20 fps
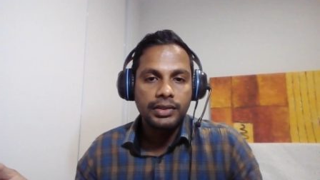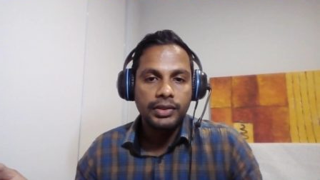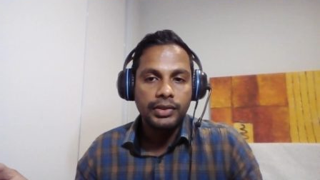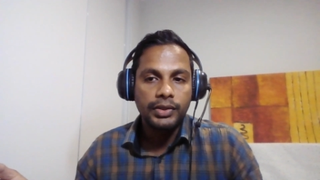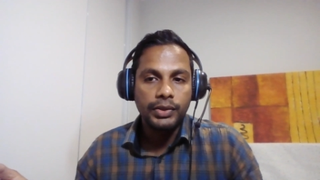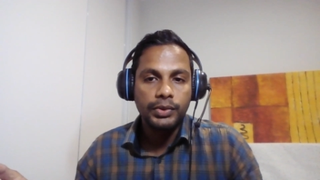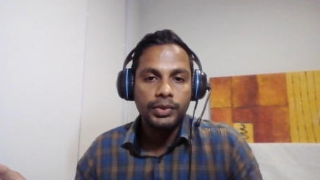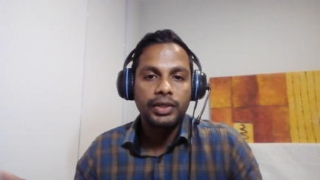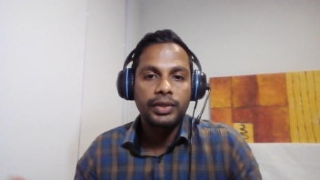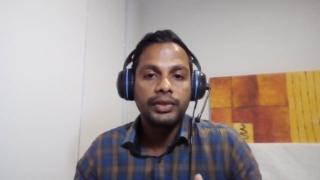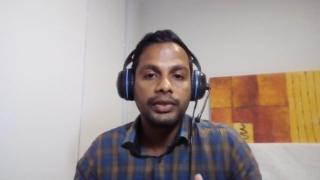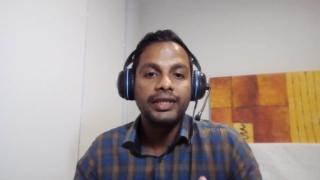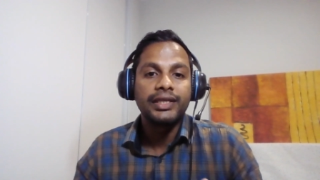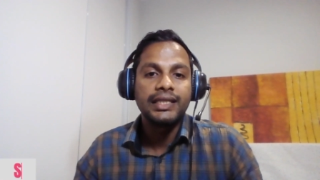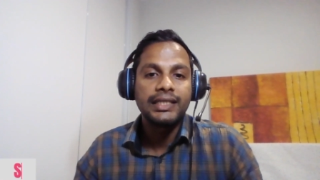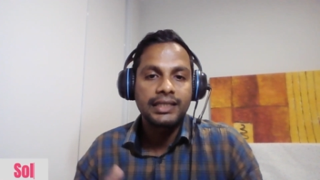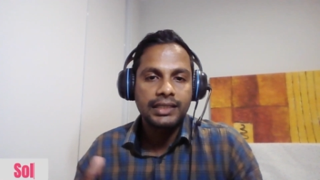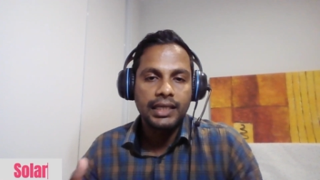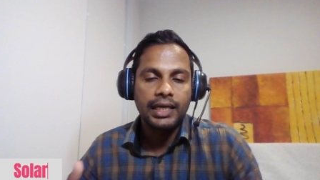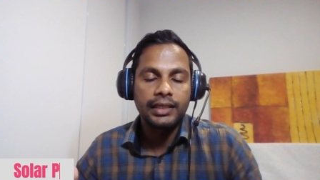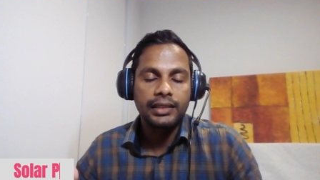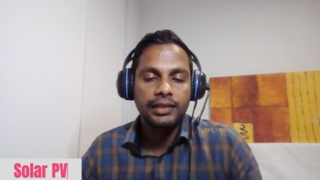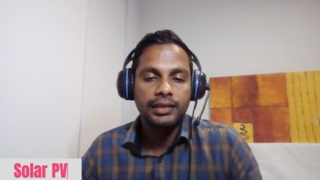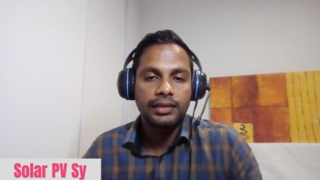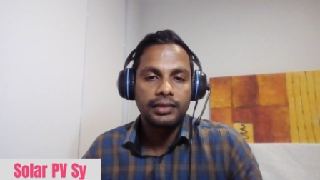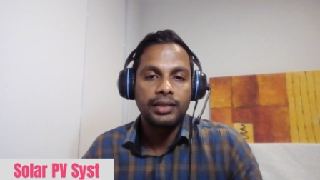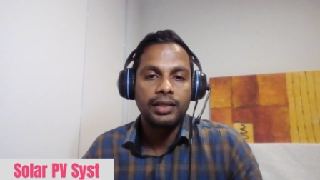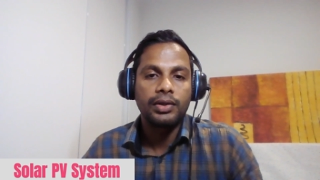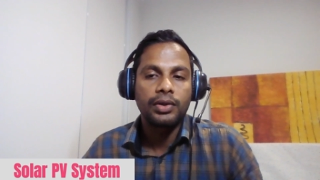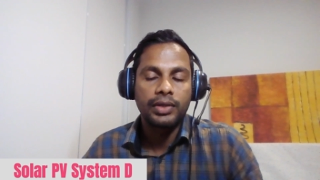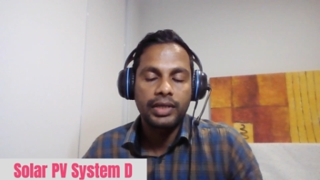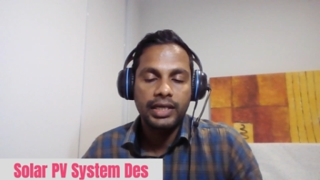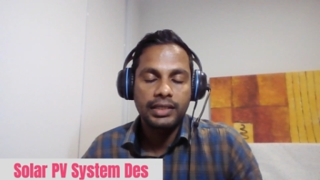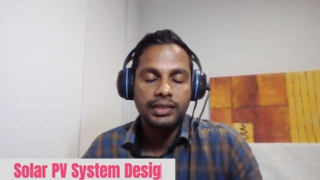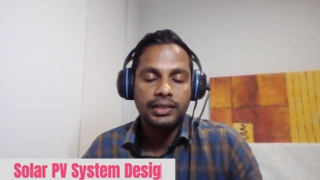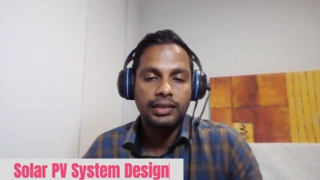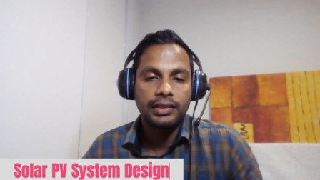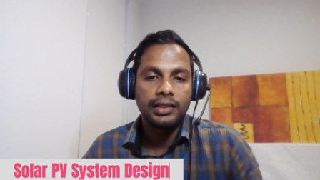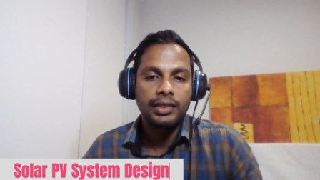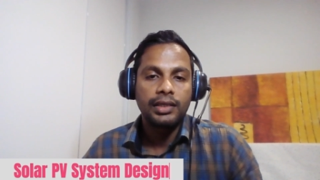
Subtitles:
You are going to decide the location,